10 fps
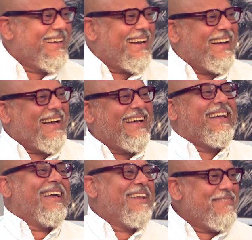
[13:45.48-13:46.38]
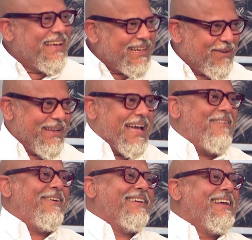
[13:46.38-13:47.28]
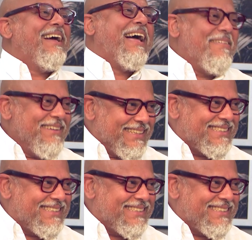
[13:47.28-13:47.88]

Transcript: yeah. invariably yeah. i having a